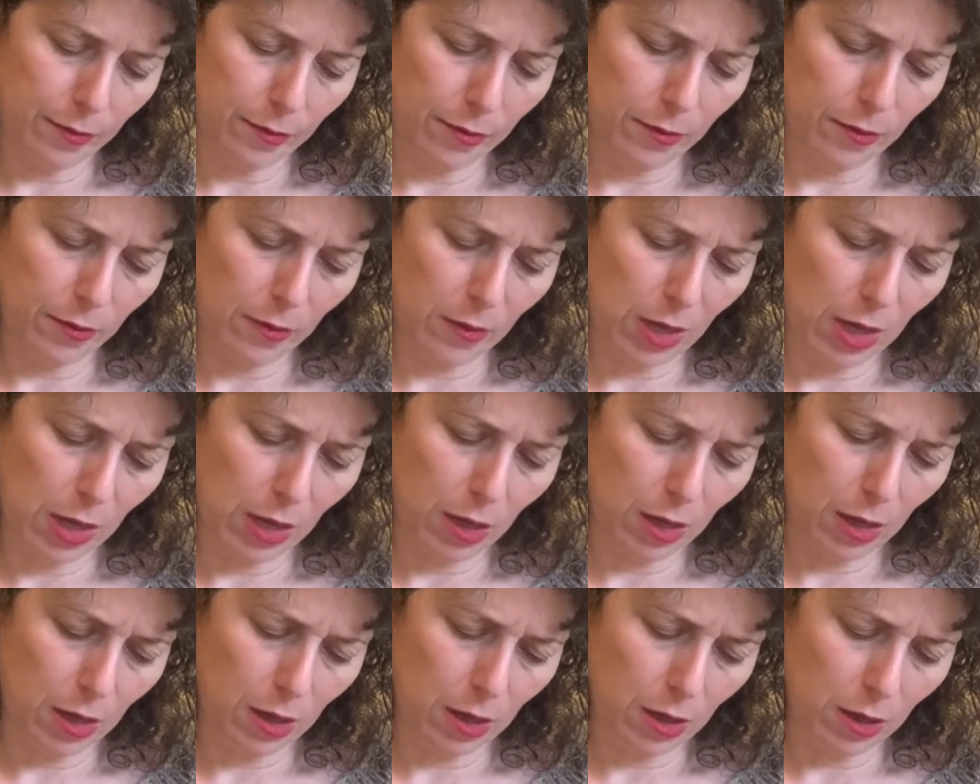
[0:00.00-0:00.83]

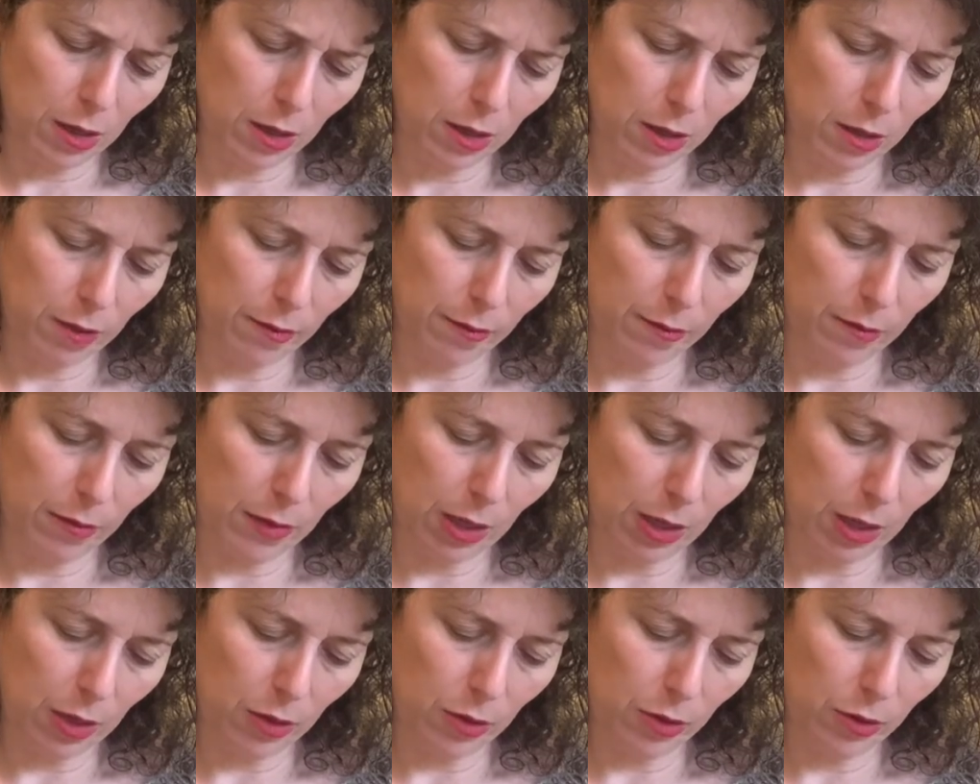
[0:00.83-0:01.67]
Making
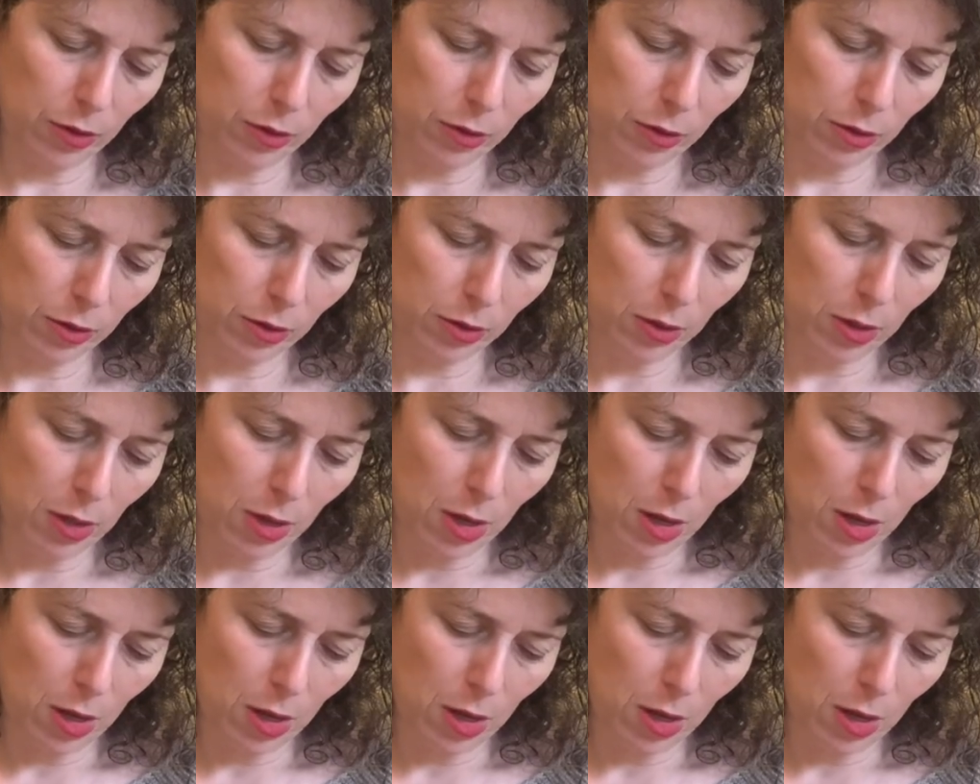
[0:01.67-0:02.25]
matters.